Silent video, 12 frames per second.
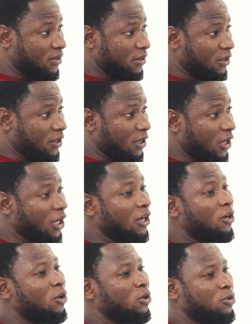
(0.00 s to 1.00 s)
okay. a
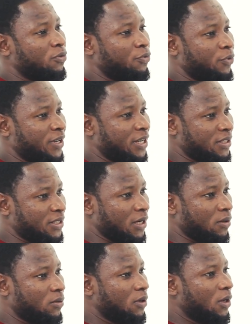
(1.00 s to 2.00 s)
lot of
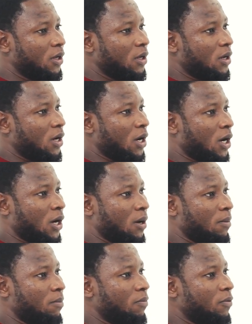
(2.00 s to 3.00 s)
rehearsal.
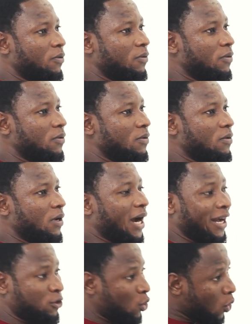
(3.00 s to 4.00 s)
Um,
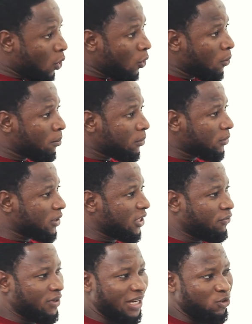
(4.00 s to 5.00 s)
at home,
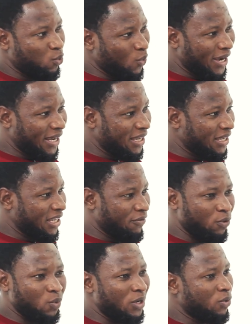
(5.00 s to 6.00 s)
even at work,
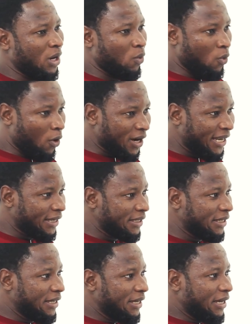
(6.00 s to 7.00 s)
even when you are walking,
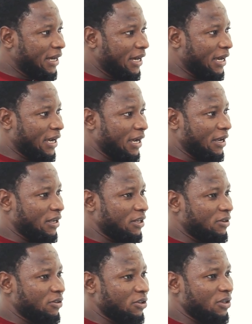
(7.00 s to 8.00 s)
uh,
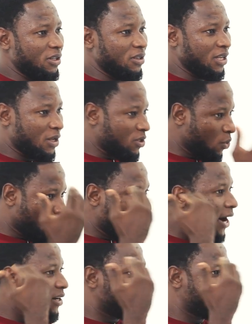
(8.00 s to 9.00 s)
the, the,
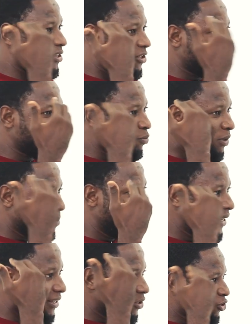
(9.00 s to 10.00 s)
words should be
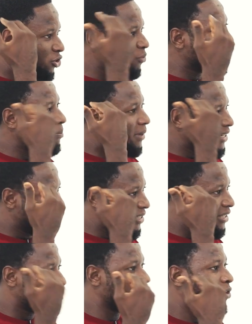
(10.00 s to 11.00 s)
made, should be
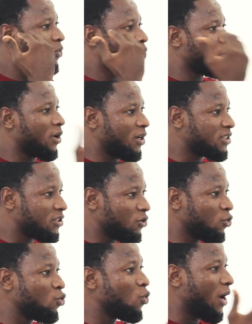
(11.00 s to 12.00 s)
meditating on the words mm-hmm.
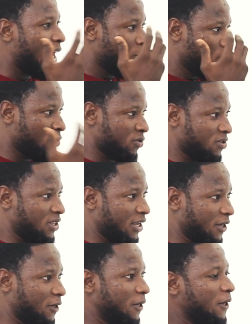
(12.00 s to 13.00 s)
you are going to
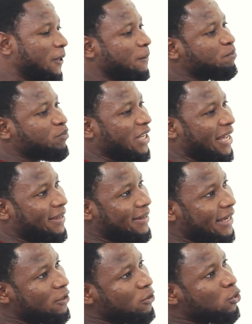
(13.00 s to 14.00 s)
sing. And
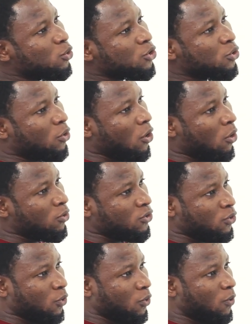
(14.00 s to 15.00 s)
then you should
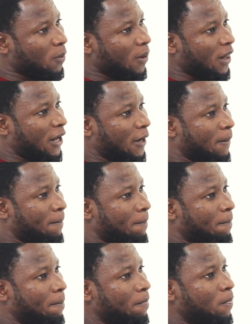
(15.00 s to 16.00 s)
also um,
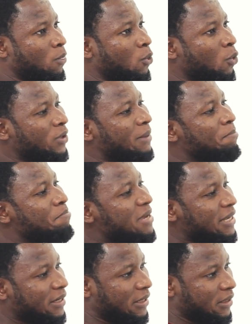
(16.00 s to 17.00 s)
know the
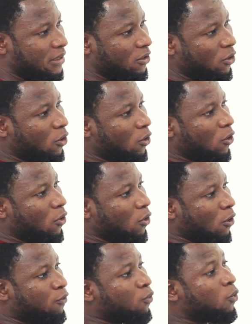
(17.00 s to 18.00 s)
meaning
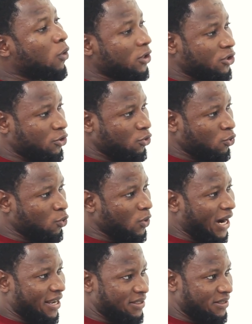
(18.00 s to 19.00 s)
of what you
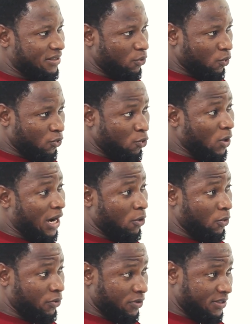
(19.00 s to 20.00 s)
are you are
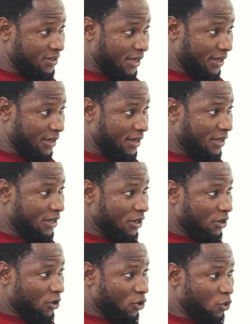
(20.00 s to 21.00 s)
going to sing.
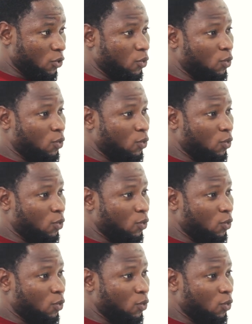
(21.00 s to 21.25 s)
Okay. You know,